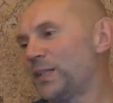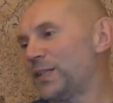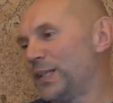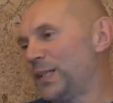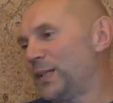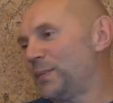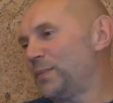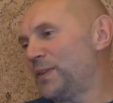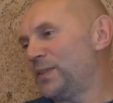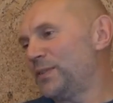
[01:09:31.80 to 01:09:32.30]

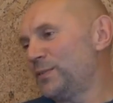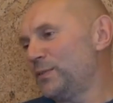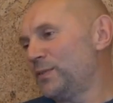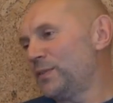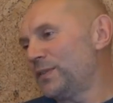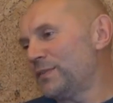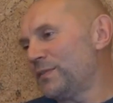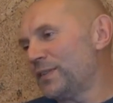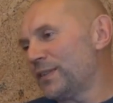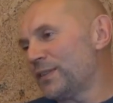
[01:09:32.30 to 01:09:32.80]
That's the
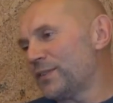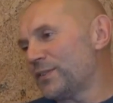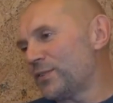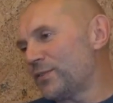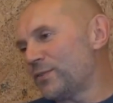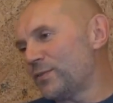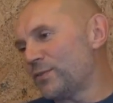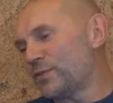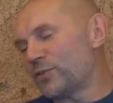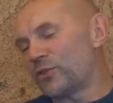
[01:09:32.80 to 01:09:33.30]
charm of
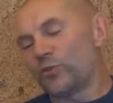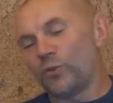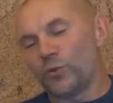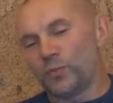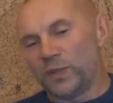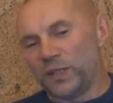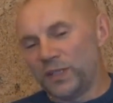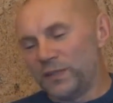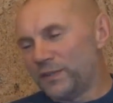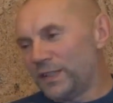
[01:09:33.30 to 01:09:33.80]
practicing the
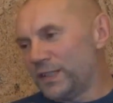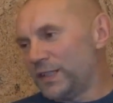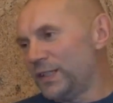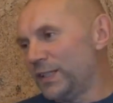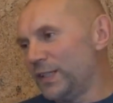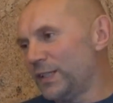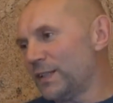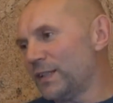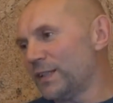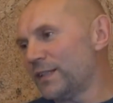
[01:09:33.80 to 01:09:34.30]
presence.
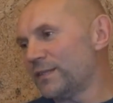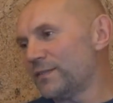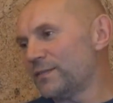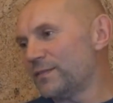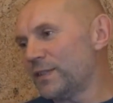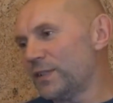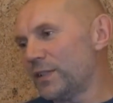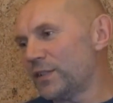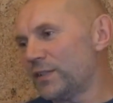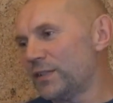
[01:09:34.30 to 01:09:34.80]

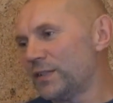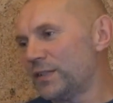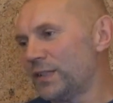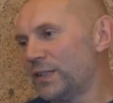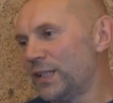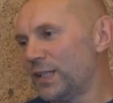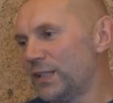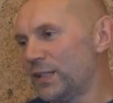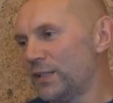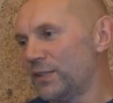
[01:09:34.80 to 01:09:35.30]
Whatever comes
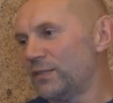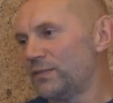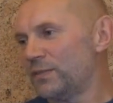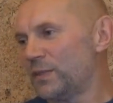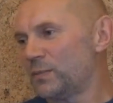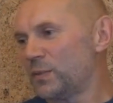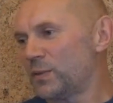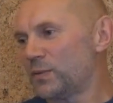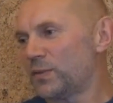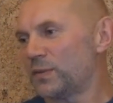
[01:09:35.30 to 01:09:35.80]
up, you
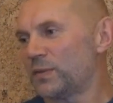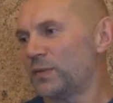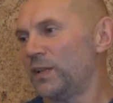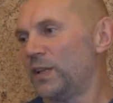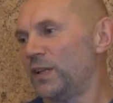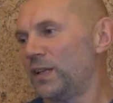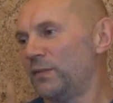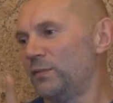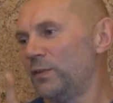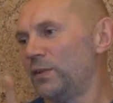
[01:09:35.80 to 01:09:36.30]
ask one
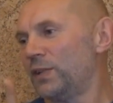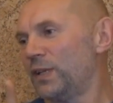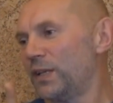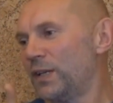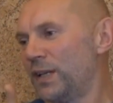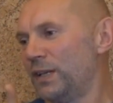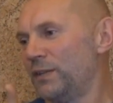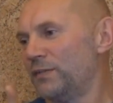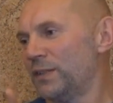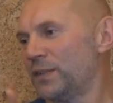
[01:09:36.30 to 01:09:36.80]

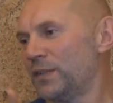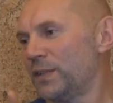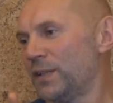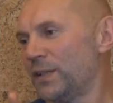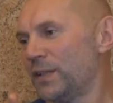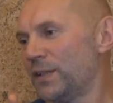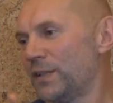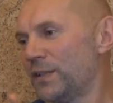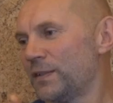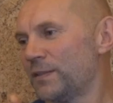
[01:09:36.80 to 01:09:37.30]
question.
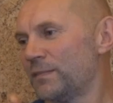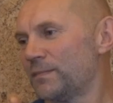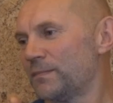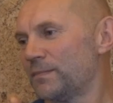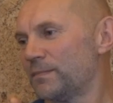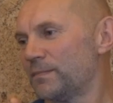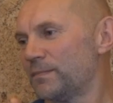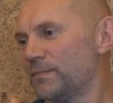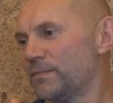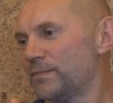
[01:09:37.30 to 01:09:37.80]
Who did it
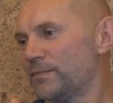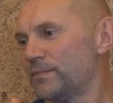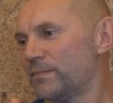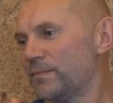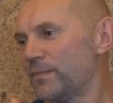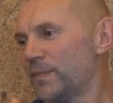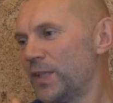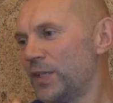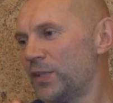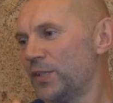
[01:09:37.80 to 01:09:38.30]
come to?
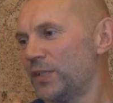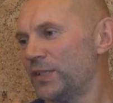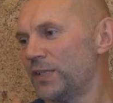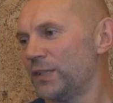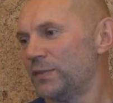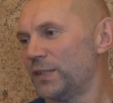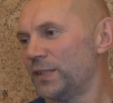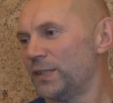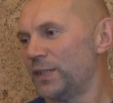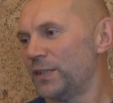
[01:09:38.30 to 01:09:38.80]

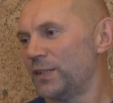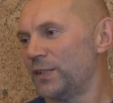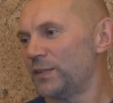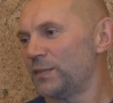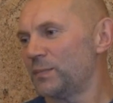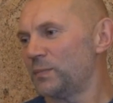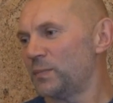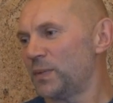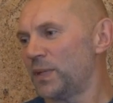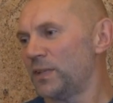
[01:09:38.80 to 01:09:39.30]

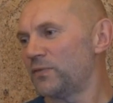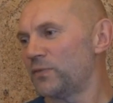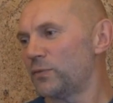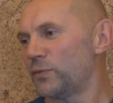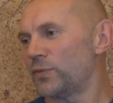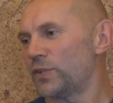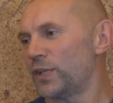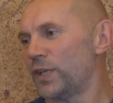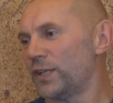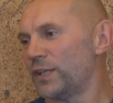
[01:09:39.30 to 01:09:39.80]
Even if it
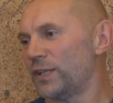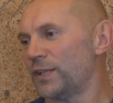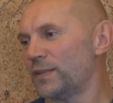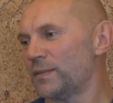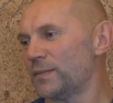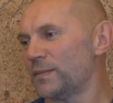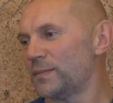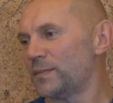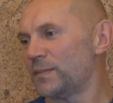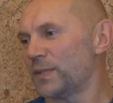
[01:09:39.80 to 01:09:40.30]
is the
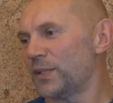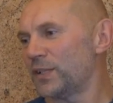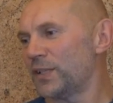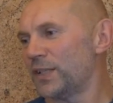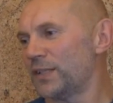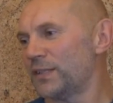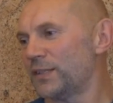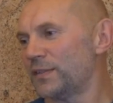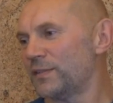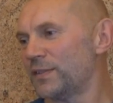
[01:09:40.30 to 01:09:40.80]
anticipation
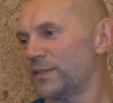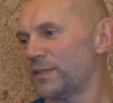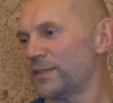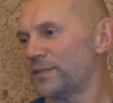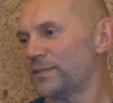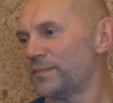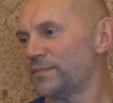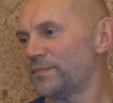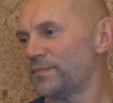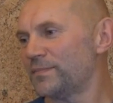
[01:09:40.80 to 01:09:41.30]
of
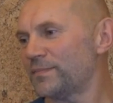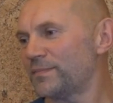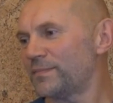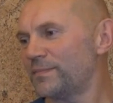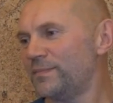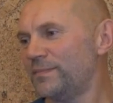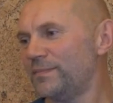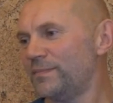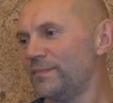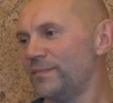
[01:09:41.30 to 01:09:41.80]
bliss, you
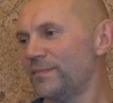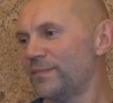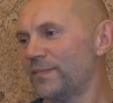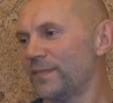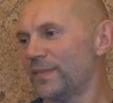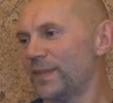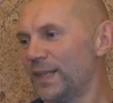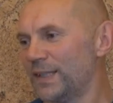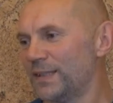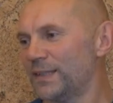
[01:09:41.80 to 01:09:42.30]
ask a
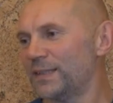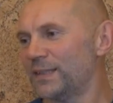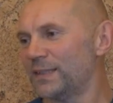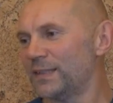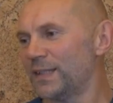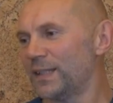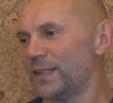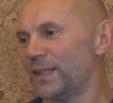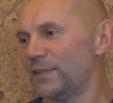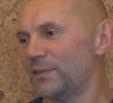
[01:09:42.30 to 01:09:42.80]
question.
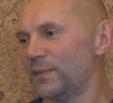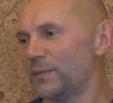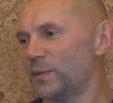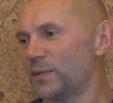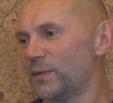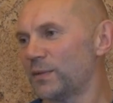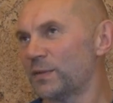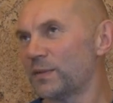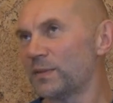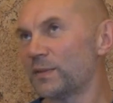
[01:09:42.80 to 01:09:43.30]

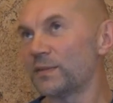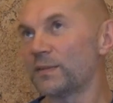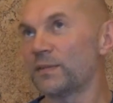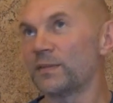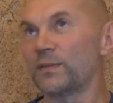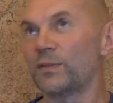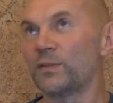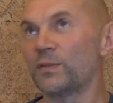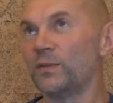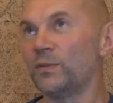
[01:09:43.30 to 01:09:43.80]
Who is
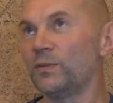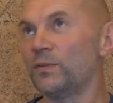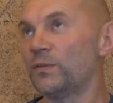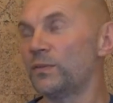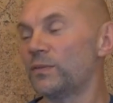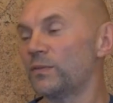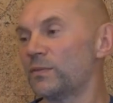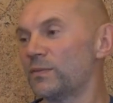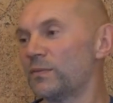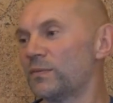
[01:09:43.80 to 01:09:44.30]

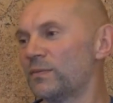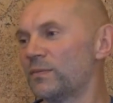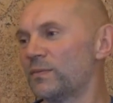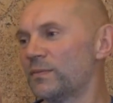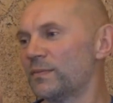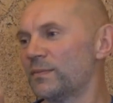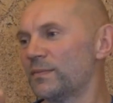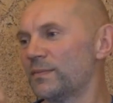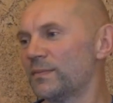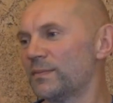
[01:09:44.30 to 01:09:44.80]
anticipating?
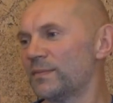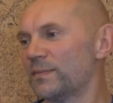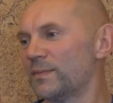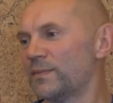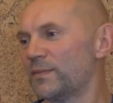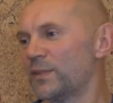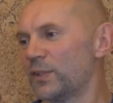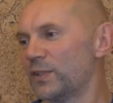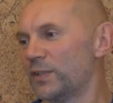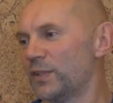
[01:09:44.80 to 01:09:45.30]

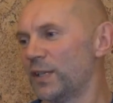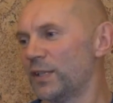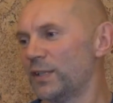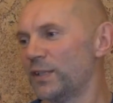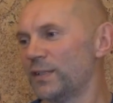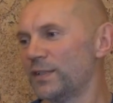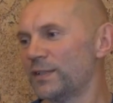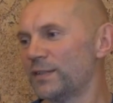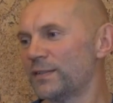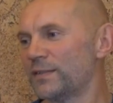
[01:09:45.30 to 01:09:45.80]
And you
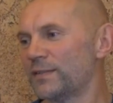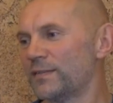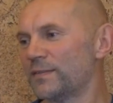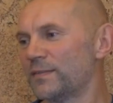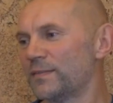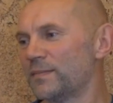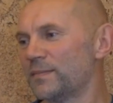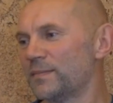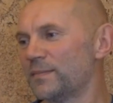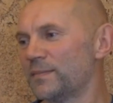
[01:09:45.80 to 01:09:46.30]
go back to
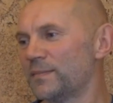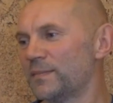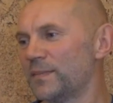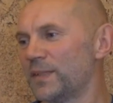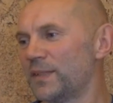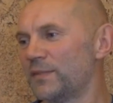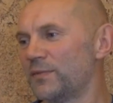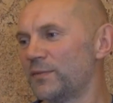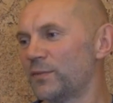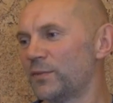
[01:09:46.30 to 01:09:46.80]

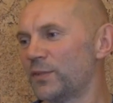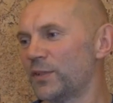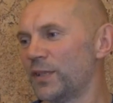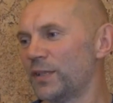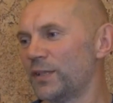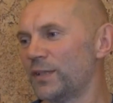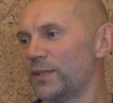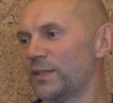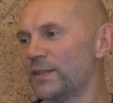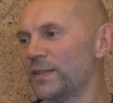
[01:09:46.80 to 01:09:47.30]
unaffected
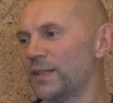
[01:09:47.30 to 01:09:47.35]
state.